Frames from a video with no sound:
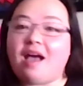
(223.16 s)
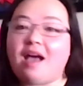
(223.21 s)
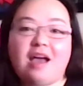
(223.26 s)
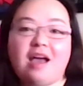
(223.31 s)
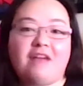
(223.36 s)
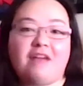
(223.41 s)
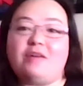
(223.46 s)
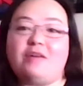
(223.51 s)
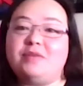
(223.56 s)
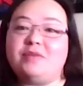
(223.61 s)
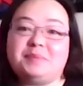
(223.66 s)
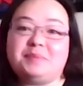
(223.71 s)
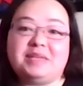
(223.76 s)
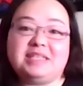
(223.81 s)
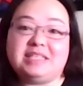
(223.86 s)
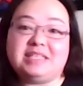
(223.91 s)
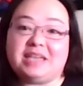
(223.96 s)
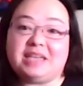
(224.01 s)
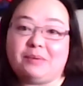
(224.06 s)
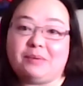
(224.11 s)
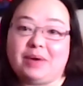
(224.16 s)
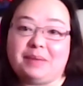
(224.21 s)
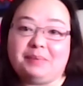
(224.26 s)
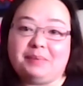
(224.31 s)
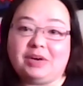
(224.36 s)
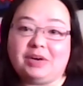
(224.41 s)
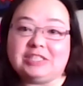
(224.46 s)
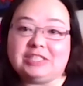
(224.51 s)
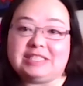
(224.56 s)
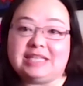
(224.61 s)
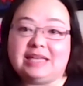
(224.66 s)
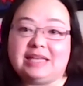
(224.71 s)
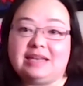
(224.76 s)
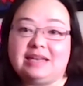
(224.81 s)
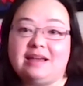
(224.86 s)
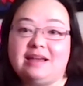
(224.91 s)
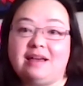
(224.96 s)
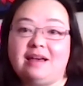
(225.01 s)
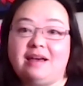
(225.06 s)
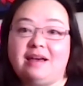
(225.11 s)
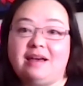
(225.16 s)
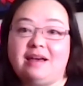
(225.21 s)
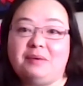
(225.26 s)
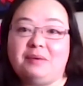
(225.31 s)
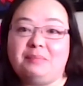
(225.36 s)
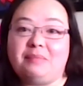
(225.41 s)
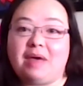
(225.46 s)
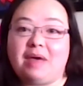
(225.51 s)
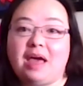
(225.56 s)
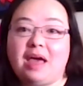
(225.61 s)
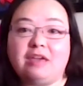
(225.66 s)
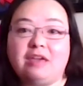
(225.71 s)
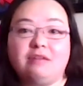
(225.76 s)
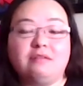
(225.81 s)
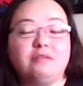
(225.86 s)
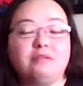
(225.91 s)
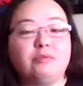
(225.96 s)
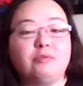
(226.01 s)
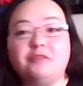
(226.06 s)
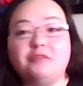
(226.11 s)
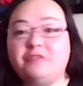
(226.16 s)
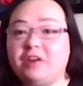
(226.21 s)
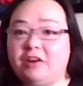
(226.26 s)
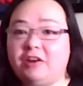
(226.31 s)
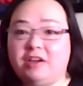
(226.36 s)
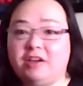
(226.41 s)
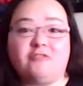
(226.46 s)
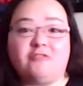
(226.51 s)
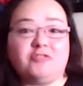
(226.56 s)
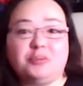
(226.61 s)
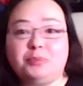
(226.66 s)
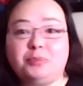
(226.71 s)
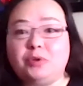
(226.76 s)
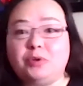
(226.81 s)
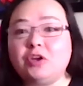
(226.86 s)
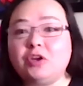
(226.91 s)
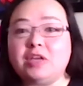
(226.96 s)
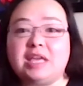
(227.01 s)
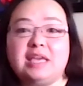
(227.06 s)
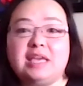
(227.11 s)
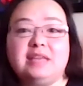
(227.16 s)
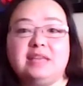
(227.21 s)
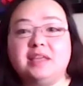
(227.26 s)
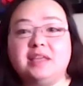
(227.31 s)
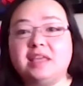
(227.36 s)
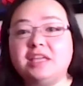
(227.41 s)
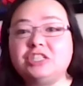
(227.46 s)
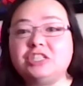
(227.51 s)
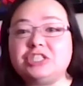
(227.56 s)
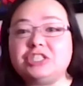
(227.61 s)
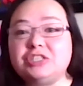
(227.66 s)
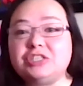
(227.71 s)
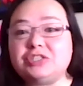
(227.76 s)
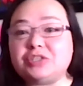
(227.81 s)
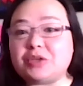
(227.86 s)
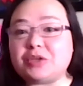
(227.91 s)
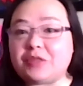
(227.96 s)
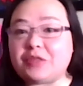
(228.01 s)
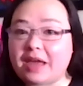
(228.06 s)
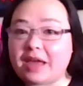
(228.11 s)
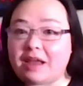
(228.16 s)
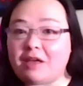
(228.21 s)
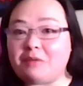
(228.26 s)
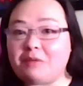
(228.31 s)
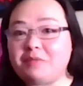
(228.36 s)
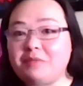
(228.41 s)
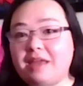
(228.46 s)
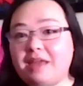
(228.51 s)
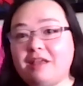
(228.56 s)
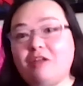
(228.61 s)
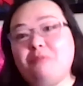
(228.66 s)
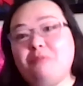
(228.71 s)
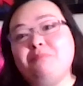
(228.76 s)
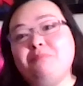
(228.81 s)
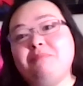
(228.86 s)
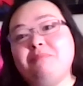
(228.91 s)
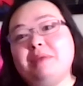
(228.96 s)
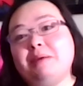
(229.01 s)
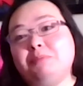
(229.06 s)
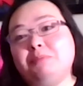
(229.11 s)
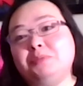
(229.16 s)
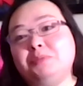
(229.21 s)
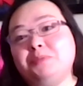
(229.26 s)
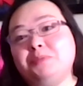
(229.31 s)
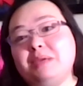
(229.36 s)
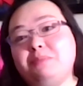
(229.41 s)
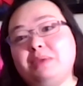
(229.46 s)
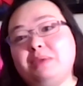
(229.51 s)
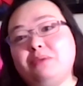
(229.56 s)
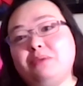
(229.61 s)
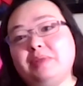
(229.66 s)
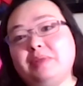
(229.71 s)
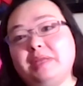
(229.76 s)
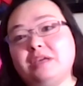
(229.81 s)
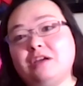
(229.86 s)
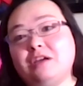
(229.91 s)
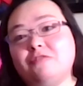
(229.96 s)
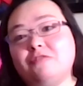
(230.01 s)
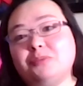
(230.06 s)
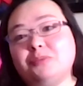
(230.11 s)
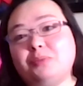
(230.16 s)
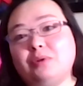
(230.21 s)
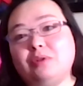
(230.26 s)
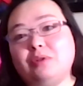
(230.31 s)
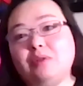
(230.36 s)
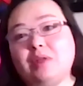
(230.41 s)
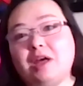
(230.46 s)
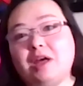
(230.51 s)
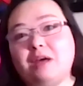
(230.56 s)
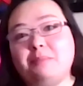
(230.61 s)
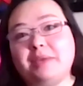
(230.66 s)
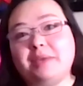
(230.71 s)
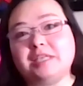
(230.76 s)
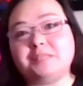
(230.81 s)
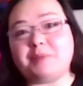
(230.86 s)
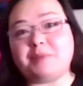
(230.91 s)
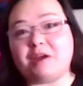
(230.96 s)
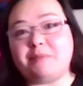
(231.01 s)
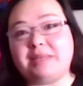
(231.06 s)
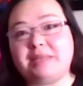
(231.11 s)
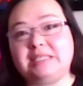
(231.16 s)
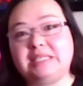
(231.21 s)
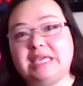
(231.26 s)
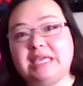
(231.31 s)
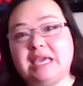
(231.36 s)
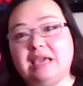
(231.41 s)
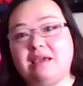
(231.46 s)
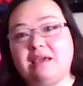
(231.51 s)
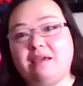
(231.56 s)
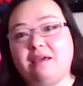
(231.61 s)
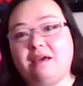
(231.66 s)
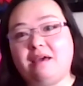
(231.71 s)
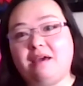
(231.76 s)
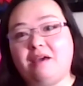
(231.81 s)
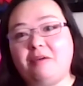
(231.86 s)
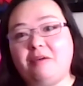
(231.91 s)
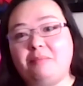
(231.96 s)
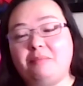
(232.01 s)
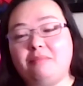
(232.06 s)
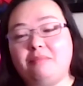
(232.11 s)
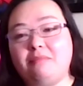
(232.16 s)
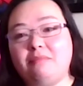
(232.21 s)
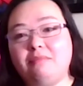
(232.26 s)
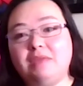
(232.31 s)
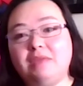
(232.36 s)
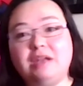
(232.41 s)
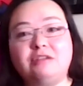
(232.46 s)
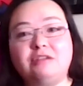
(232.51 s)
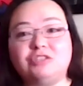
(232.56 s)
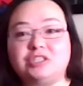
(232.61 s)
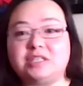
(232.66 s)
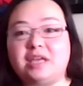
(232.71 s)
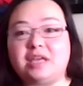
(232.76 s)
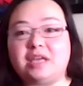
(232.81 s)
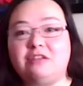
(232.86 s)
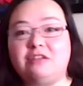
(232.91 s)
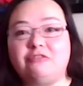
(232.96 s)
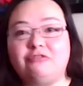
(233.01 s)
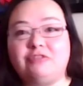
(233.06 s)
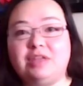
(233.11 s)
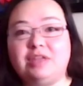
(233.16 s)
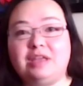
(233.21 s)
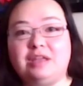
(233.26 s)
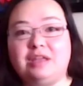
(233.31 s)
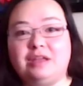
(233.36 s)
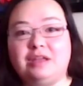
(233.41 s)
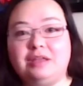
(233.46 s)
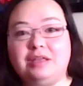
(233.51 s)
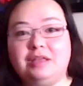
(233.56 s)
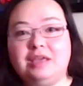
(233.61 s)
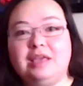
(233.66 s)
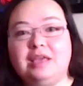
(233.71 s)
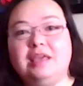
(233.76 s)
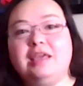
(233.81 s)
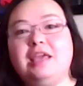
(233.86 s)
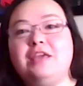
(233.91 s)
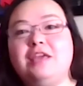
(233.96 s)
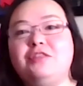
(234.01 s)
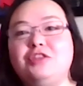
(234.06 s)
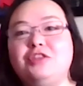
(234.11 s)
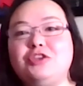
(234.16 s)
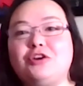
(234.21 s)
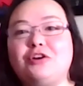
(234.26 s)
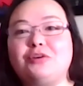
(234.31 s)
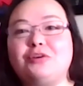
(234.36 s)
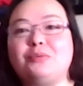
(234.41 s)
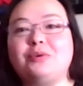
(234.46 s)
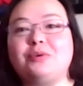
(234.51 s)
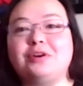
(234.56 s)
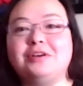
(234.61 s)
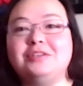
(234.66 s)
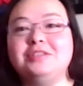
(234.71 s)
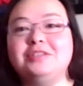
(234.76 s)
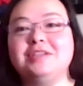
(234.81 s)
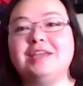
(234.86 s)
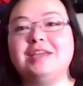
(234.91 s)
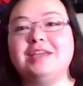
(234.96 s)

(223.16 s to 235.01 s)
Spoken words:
I've always been a DIY person. I grew up very comfortable cooking in the kitchen, so that helped me be really comfortable experimenting, just kind of in the yarn world.